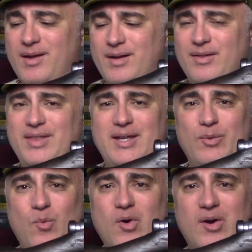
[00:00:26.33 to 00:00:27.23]
The
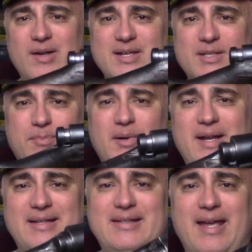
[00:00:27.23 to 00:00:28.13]
wood is
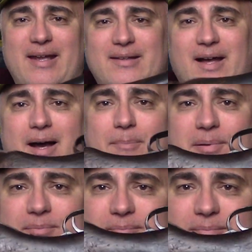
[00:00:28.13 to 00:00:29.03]
pretty dinged up.
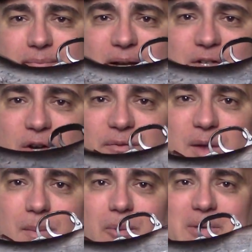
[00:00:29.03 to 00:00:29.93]
I'm not sure if
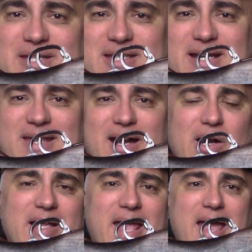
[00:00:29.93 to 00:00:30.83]
you'll be able to see that
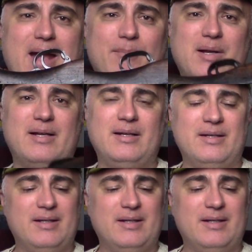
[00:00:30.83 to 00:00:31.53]
on camera.